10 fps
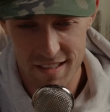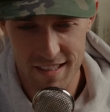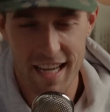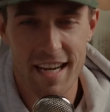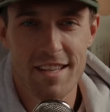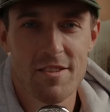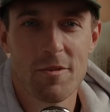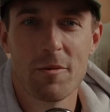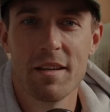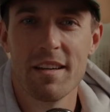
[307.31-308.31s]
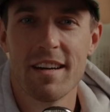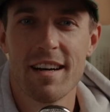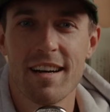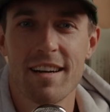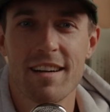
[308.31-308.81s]
Yeah, so we
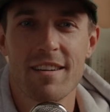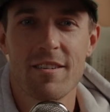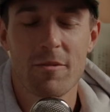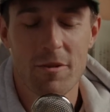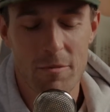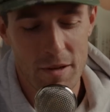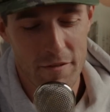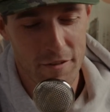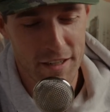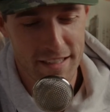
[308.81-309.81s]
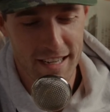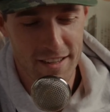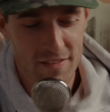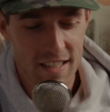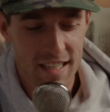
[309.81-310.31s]
were a bit freaked
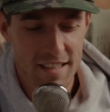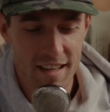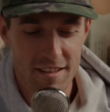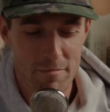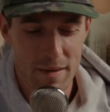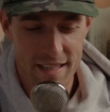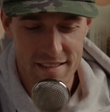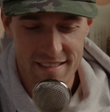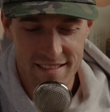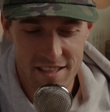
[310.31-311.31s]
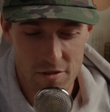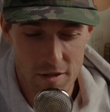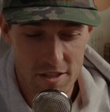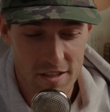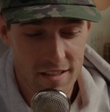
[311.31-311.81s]
out. Not the best
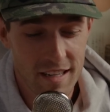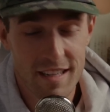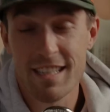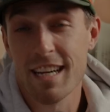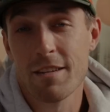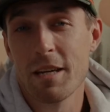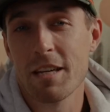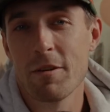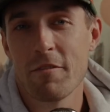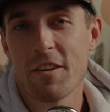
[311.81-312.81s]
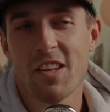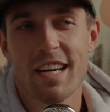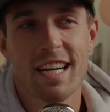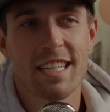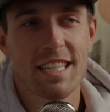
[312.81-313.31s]
situation. Kind of making me feel
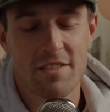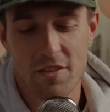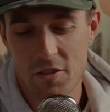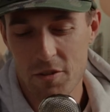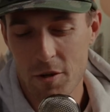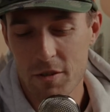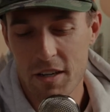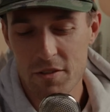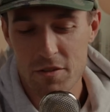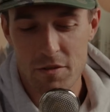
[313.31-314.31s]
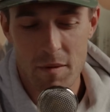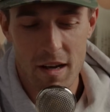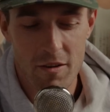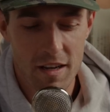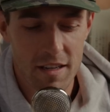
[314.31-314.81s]
like I need to do hotels from
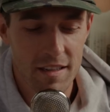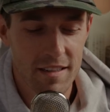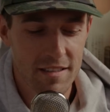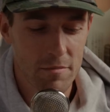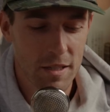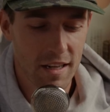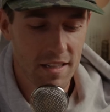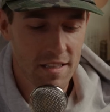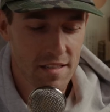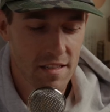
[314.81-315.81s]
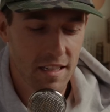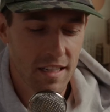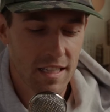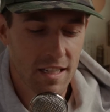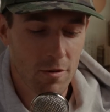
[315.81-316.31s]
now on, to be honest,
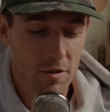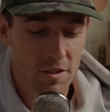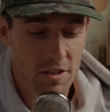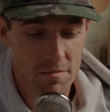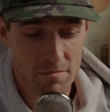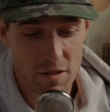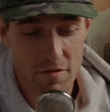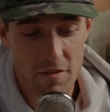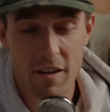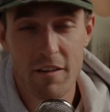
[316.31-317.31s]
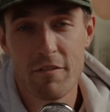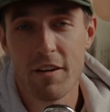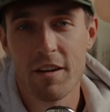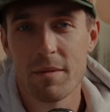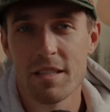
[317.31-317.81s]
or just be very,
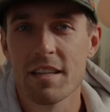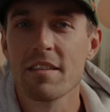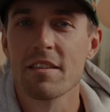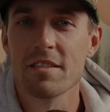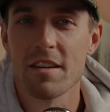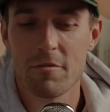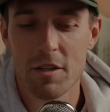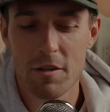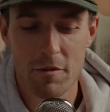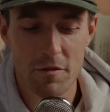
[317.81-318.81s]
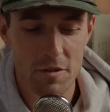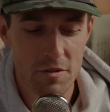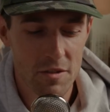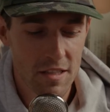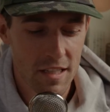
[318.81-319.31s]
very meticulous on reading
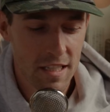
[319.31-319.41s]
reviews.